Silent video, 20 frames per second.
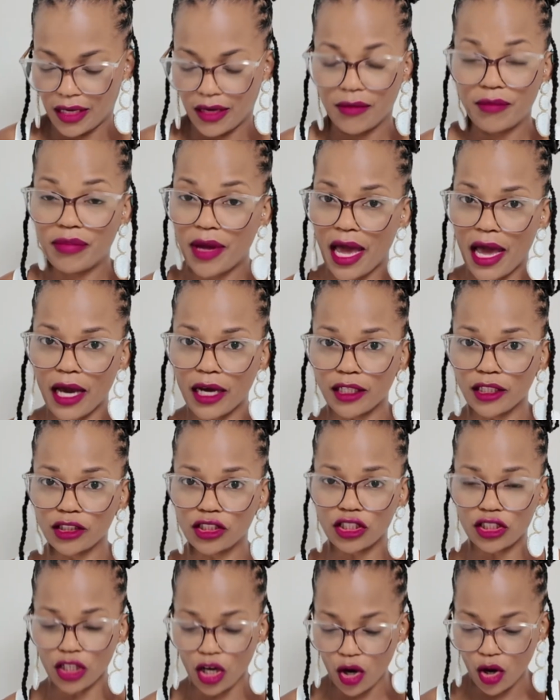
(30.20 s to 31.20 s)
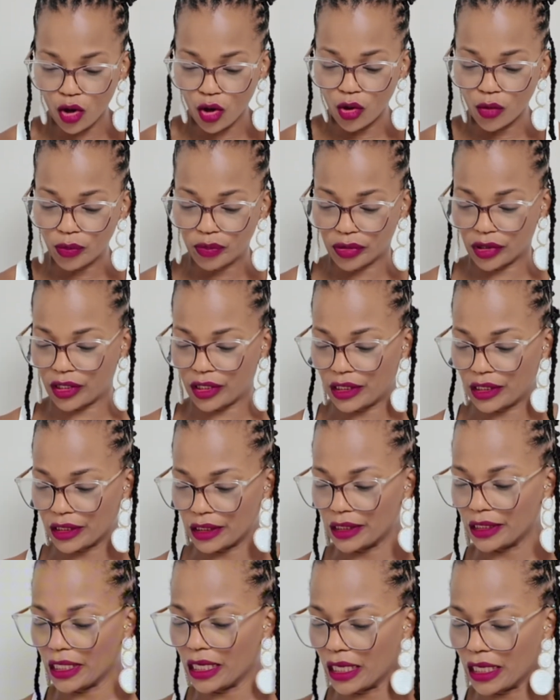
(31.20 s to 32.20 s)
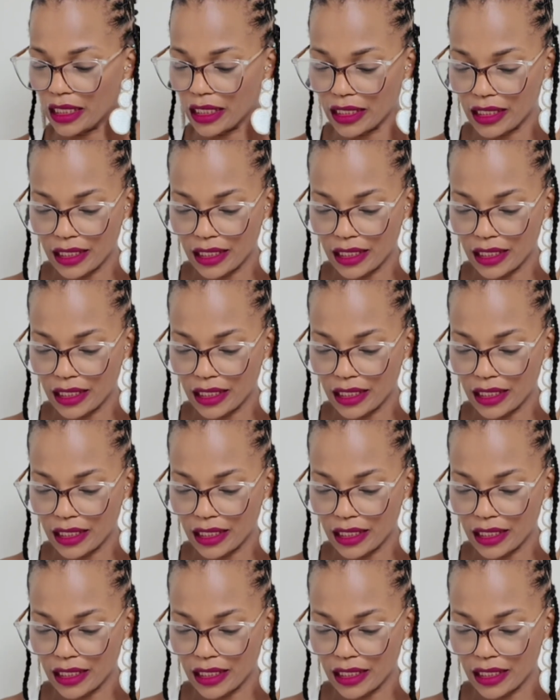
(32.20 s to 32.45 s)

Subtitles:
Package is open. Y'all, so